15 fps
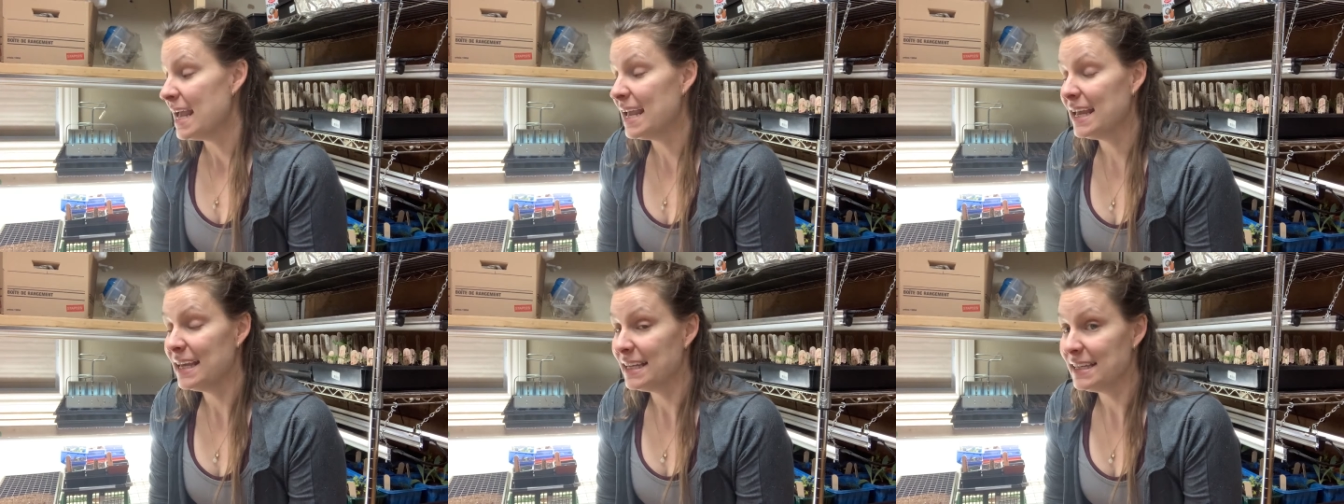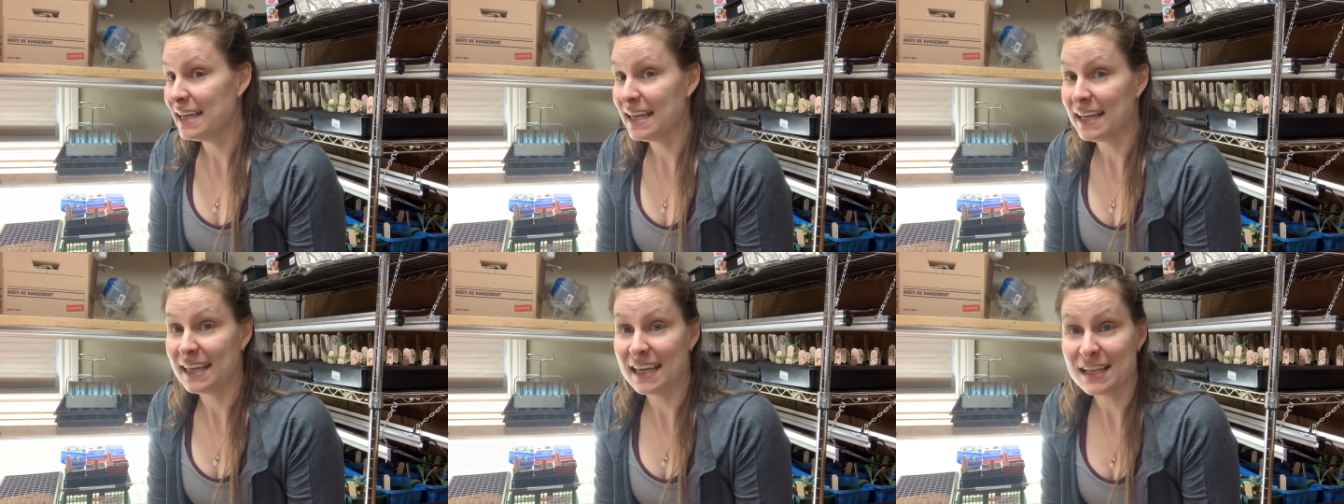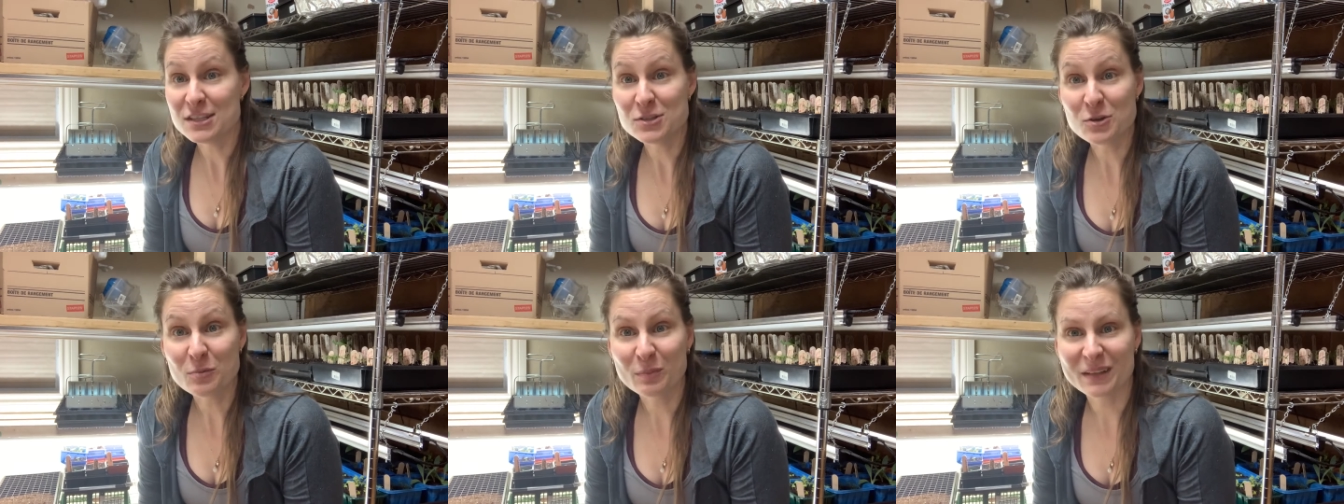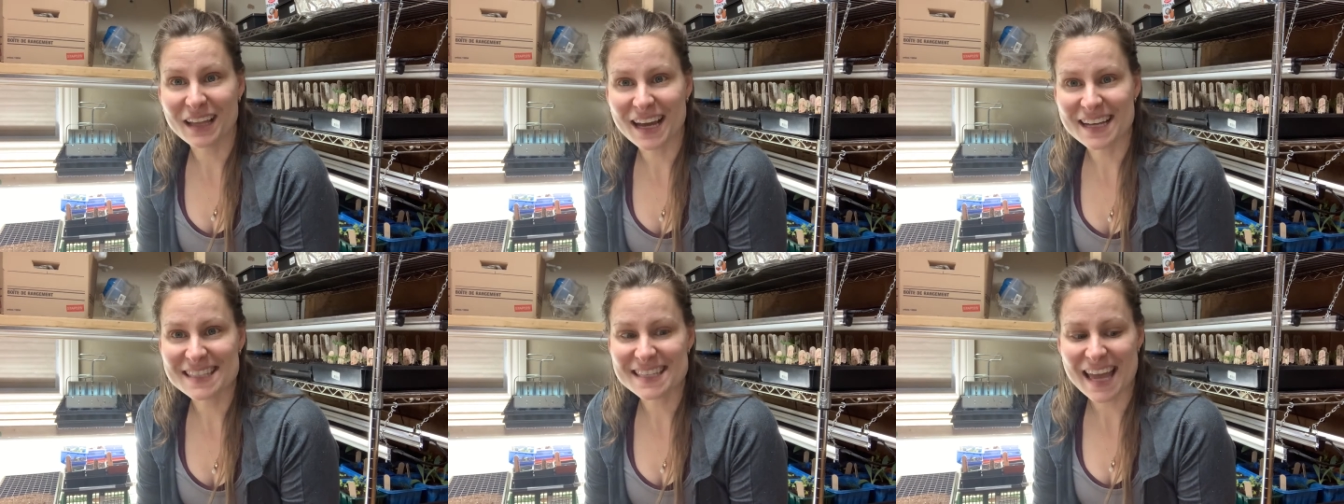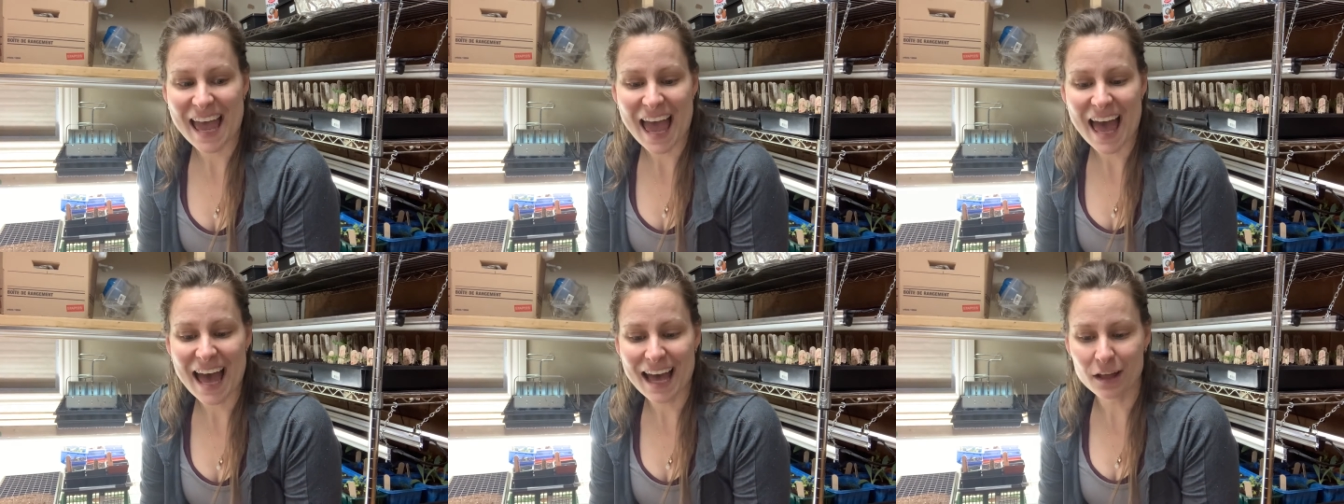and it gets your plants
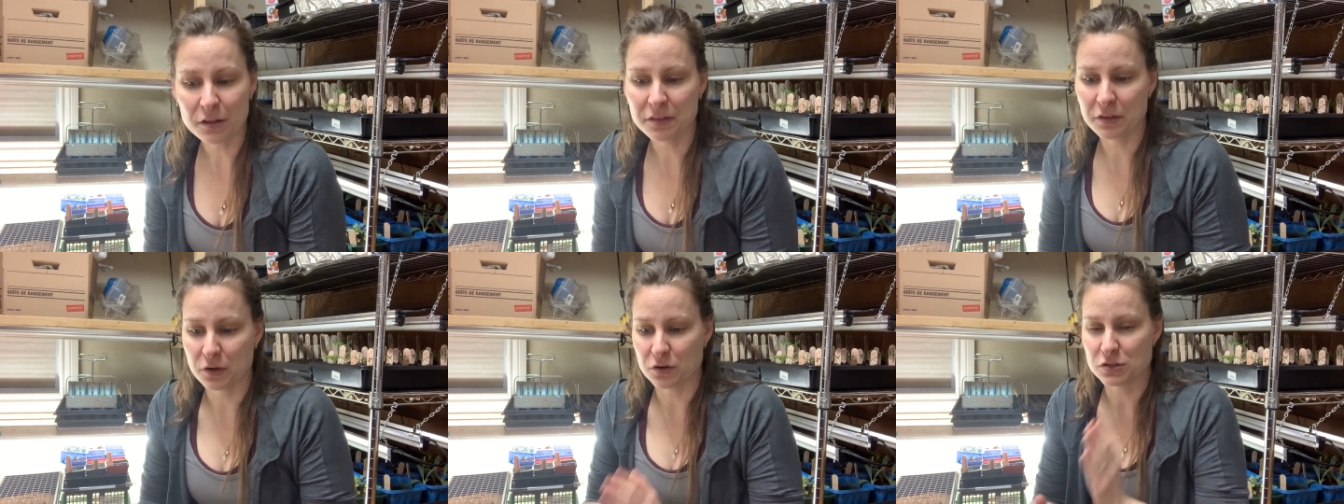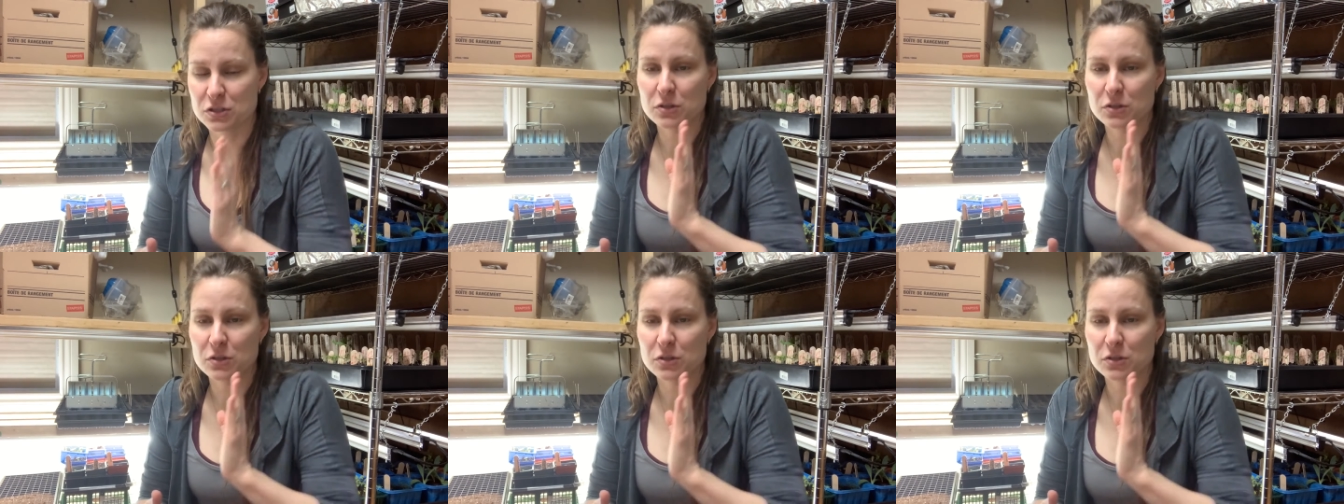healthier.